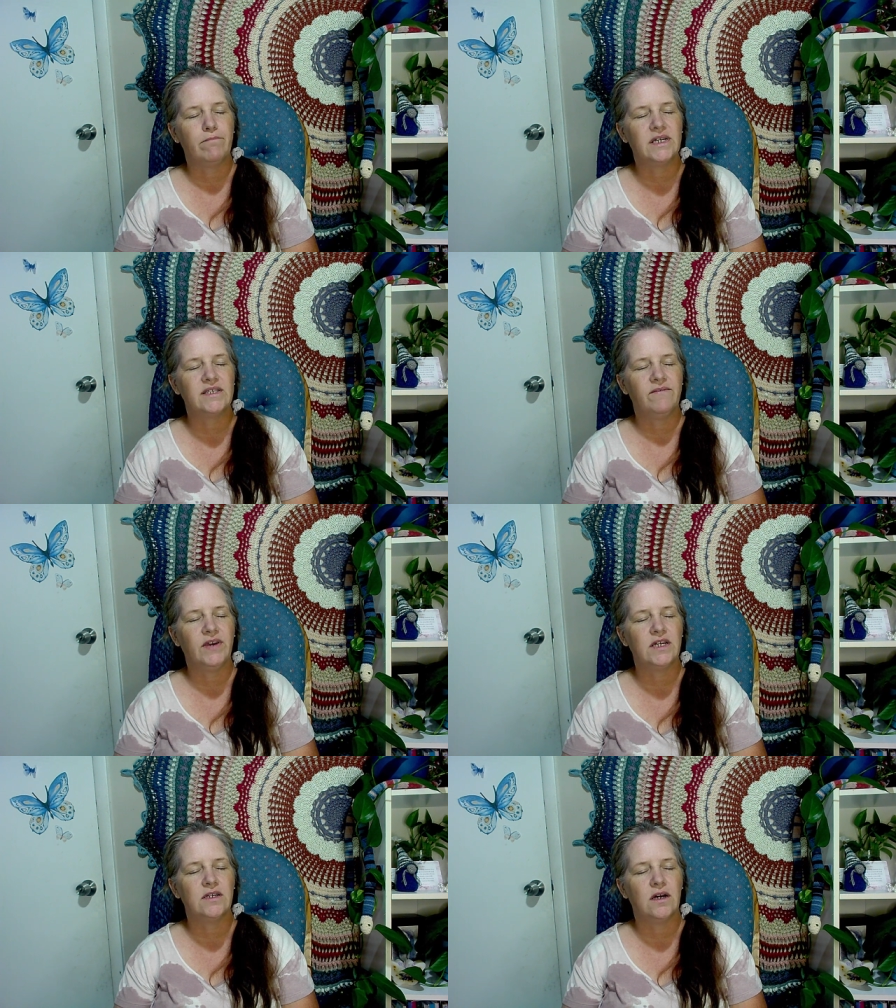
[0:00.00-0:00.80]

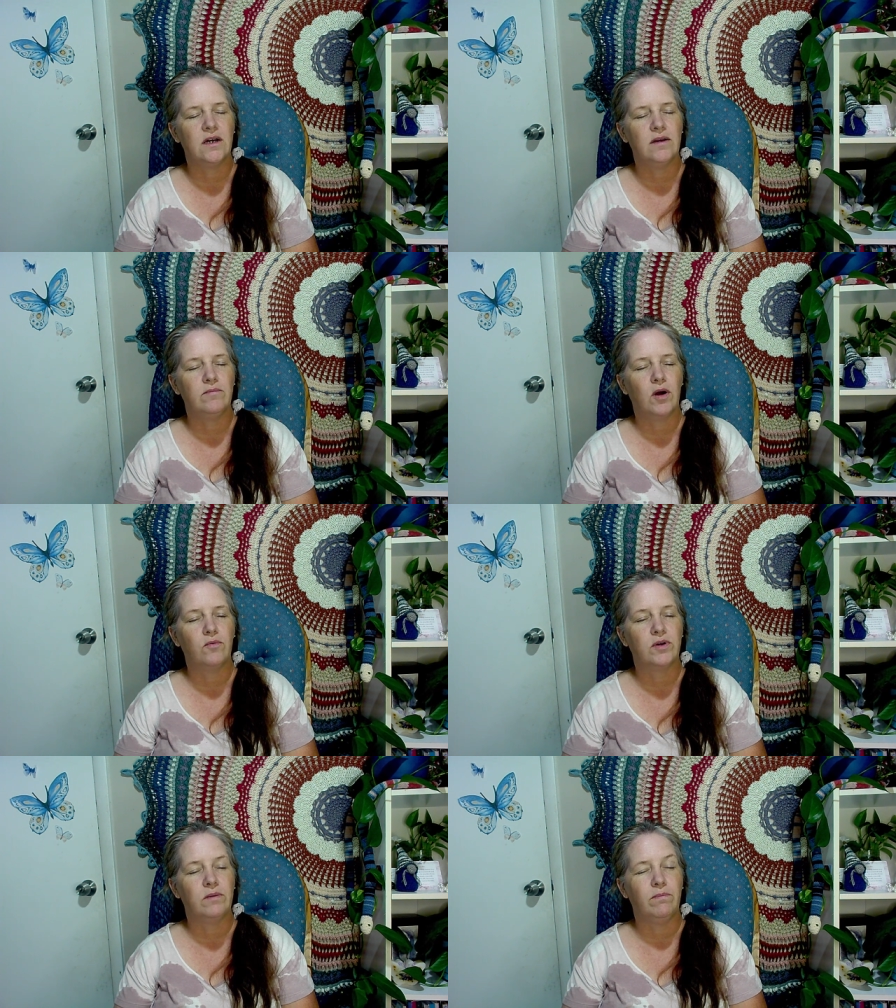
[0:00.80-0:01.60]
Pacific time
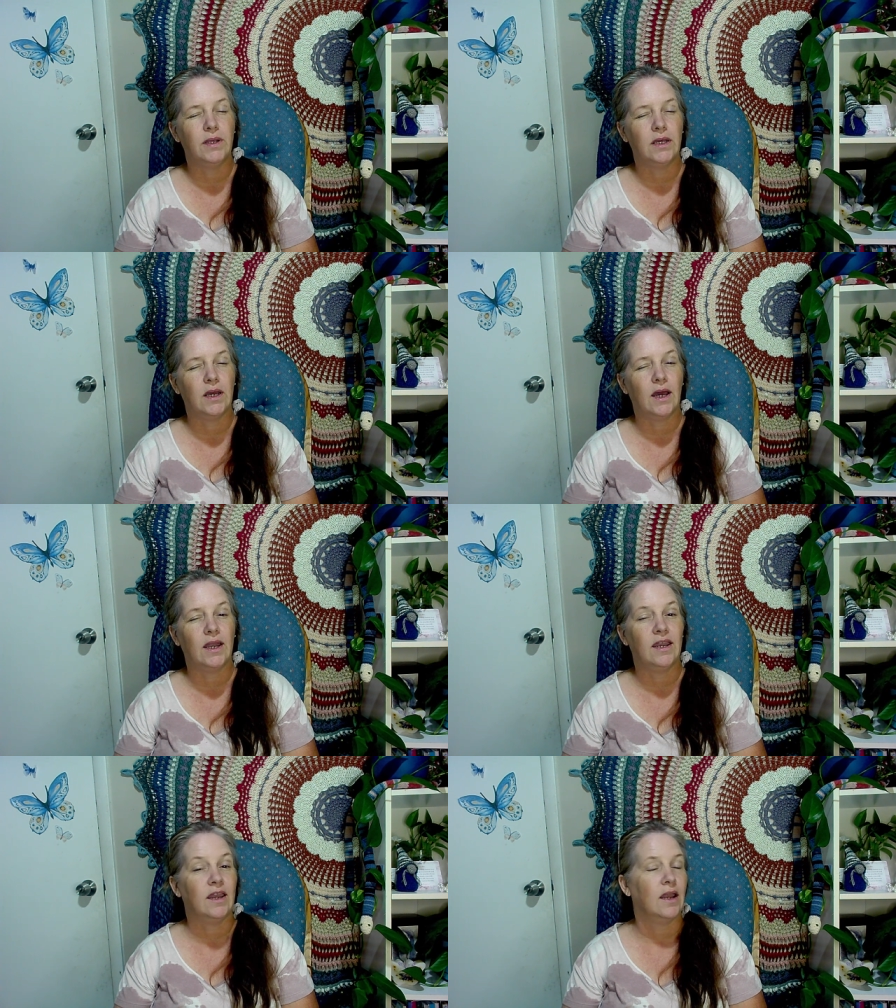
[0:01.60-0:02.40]
would be at
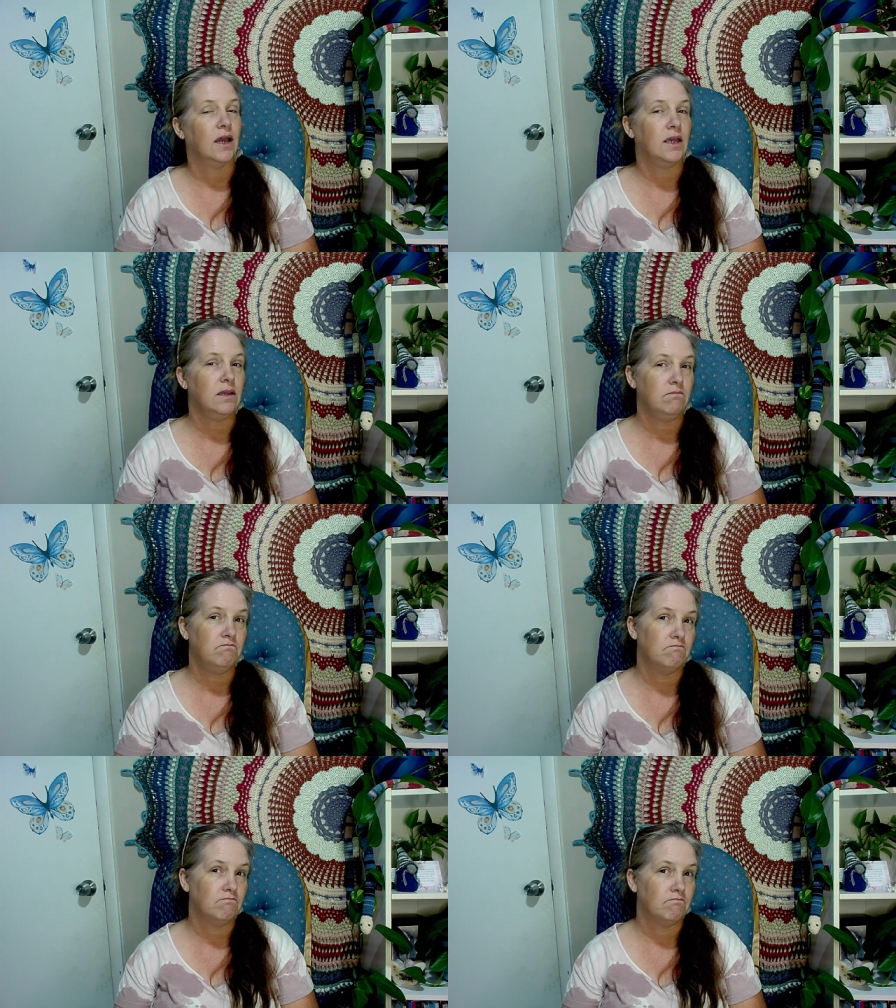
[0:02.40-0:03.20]
9.
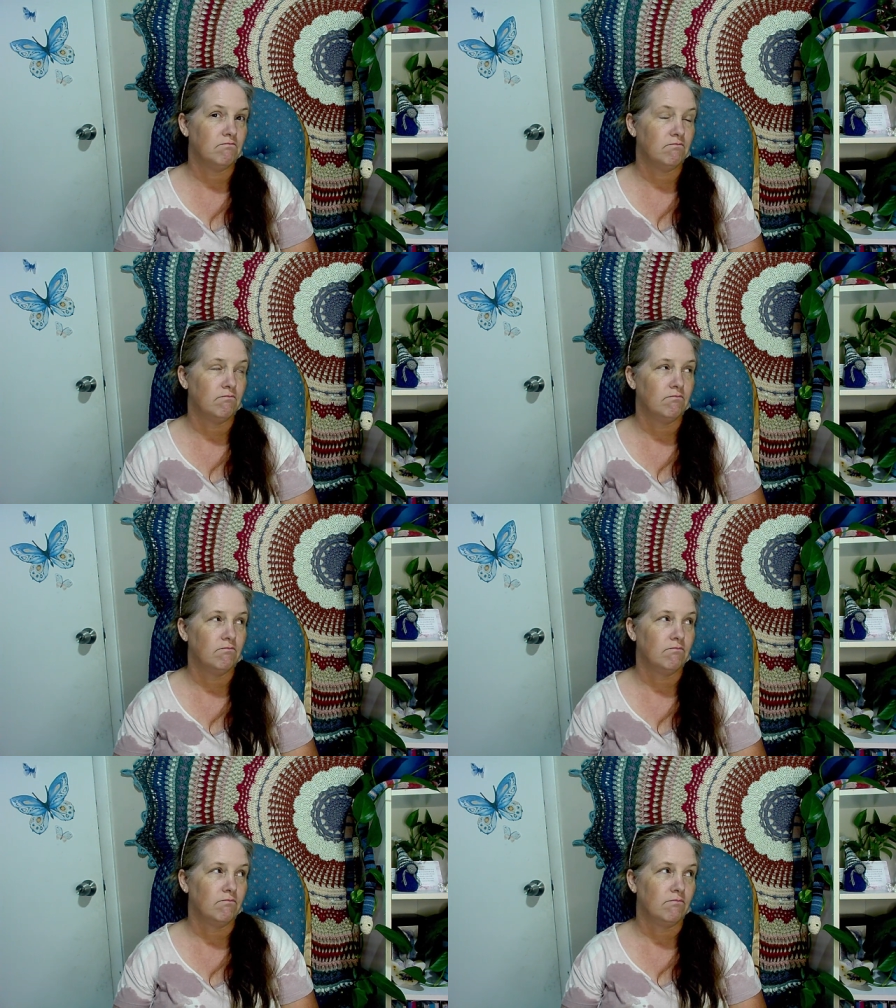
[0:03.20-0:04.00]

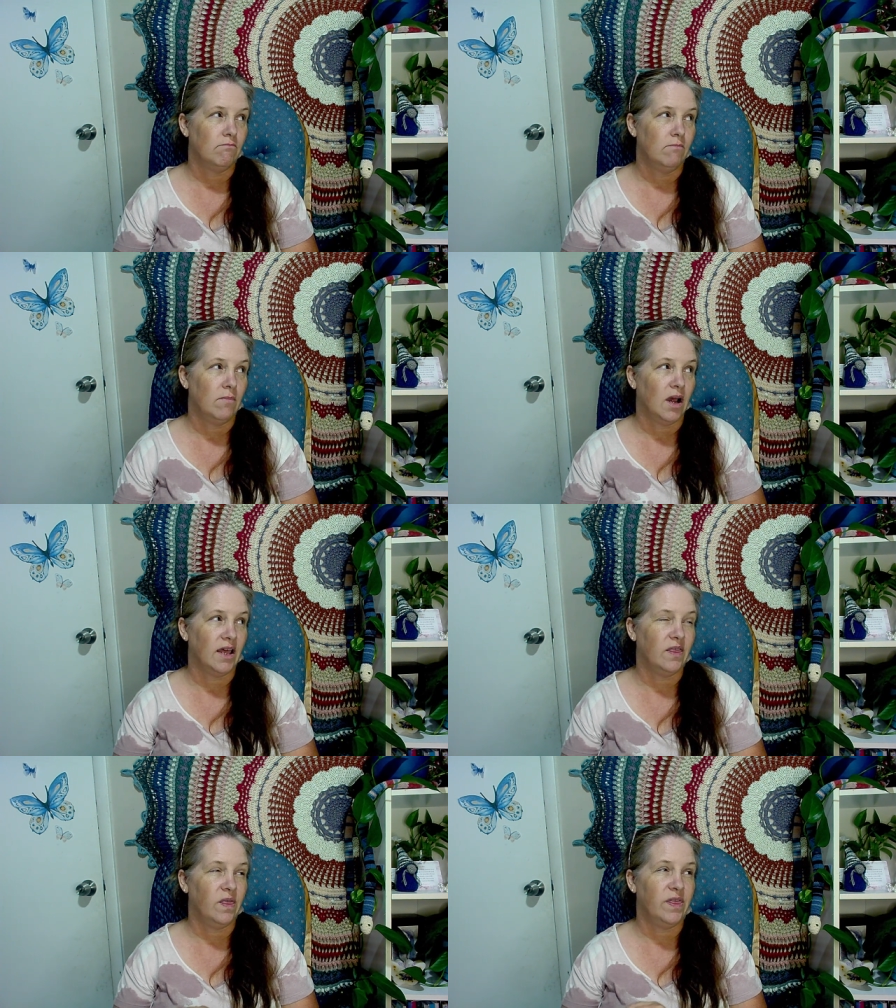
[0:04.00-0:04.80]
I
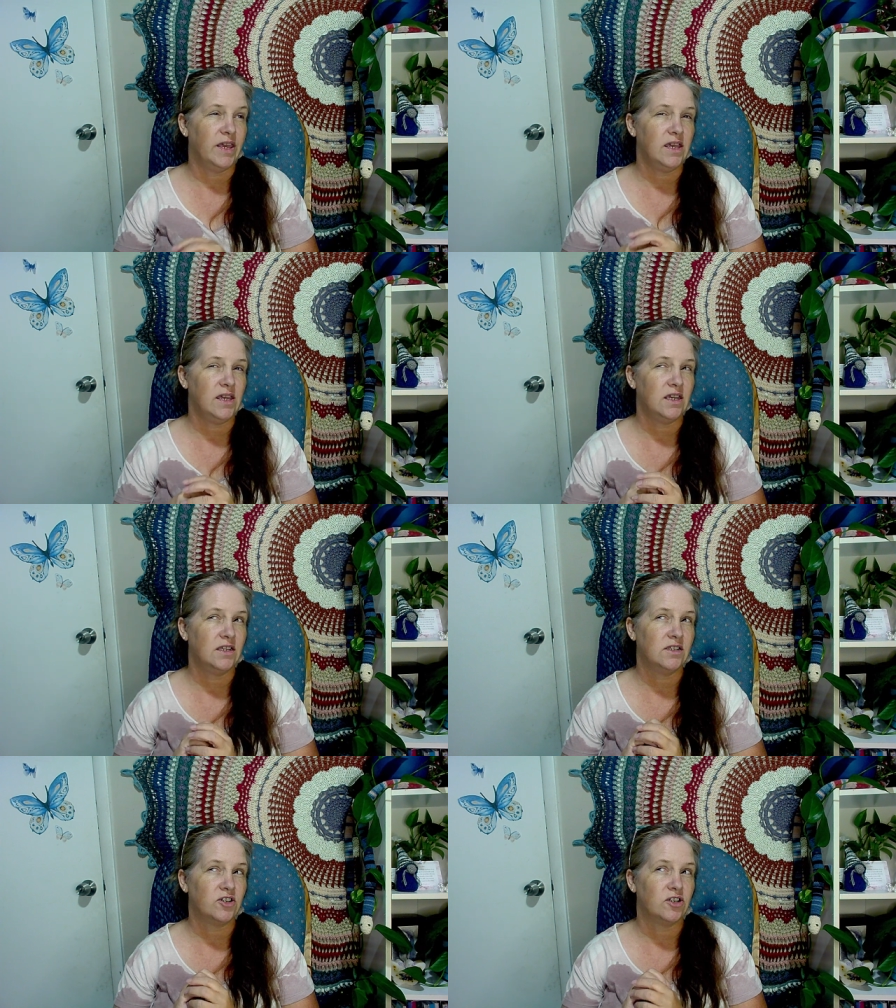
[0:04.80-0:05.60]
think
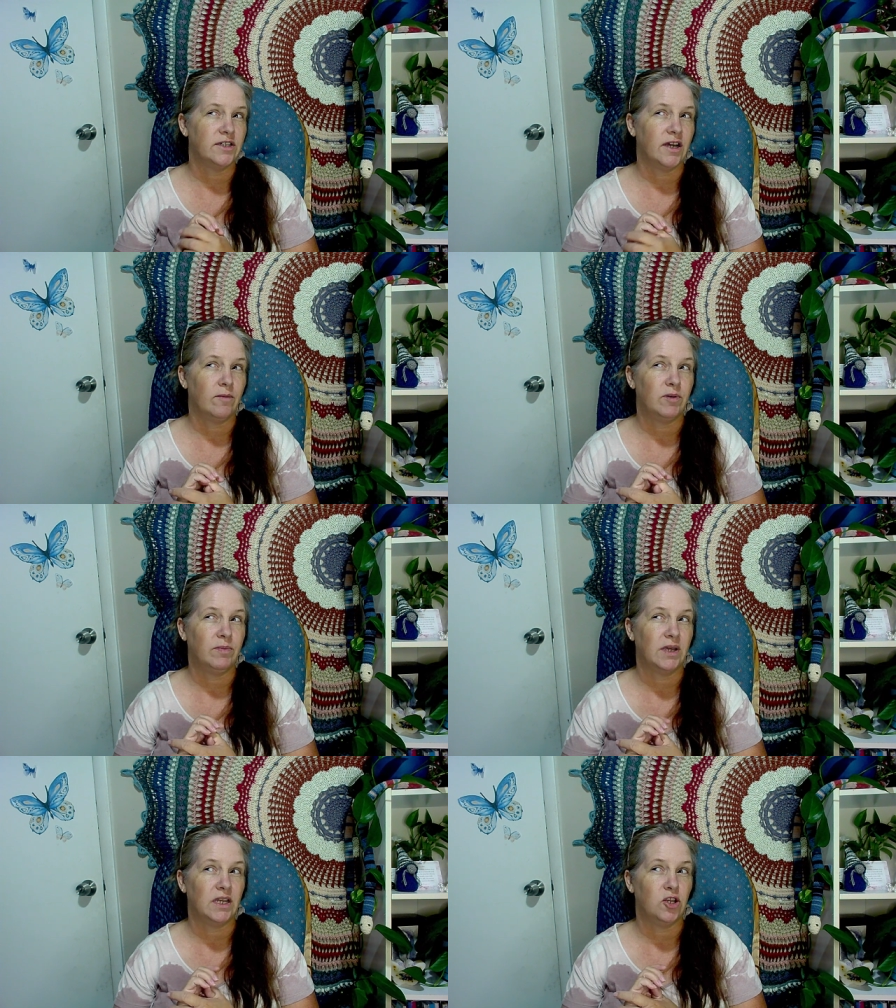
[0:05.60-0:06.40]
Eastern time would
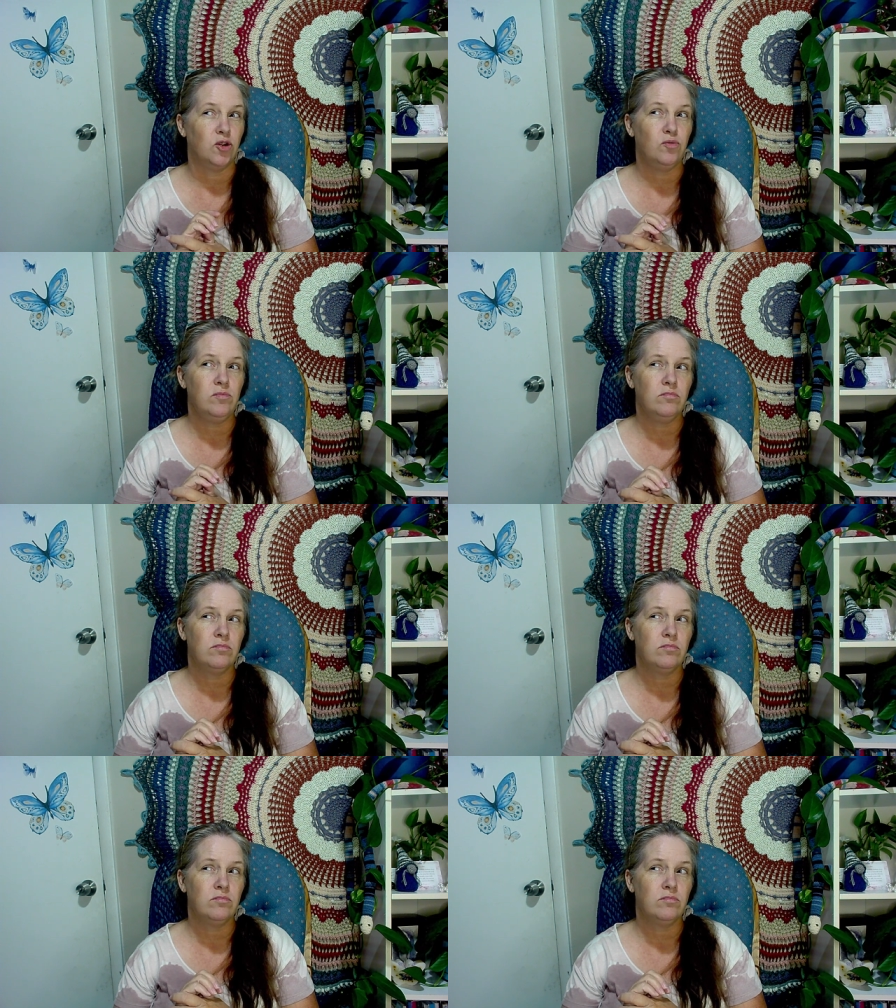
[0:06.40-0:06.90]
be at noon.